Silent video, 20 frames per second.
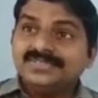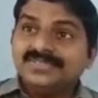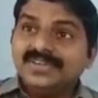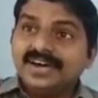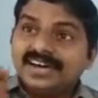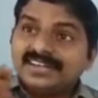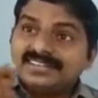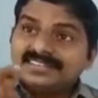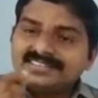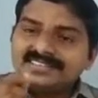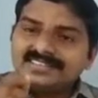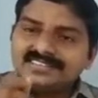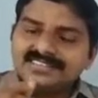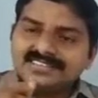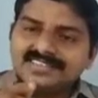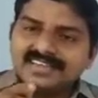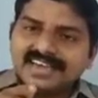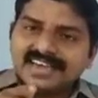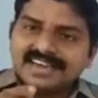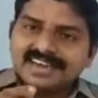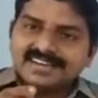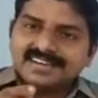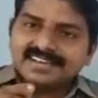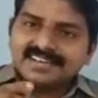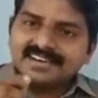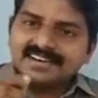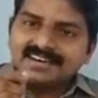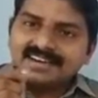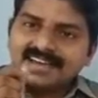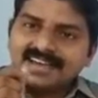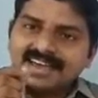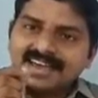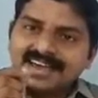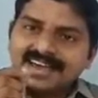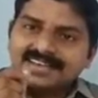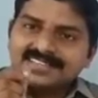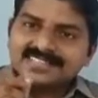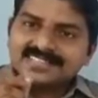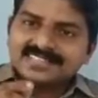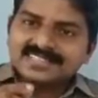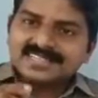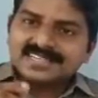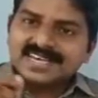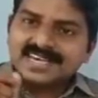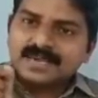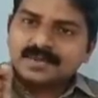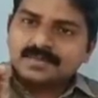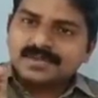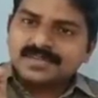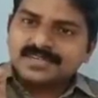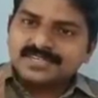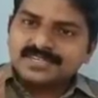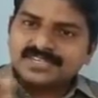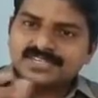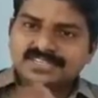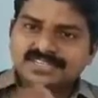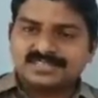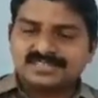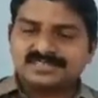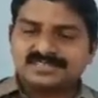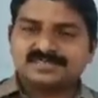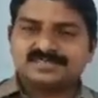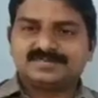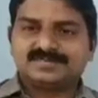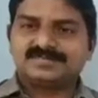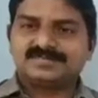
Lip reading: that diagonal as diameter.